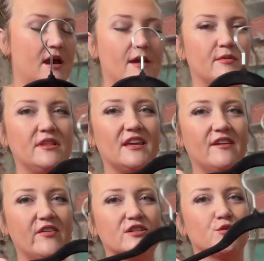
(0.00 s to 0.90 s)
I
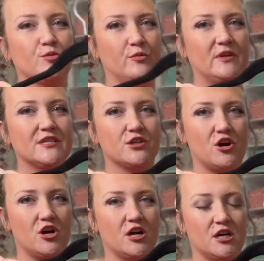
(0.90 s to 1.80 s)
believe it's a Ruby
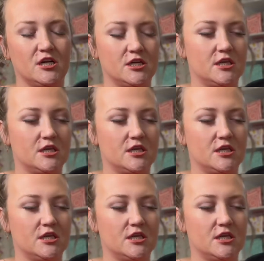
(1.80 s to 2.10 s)
Star,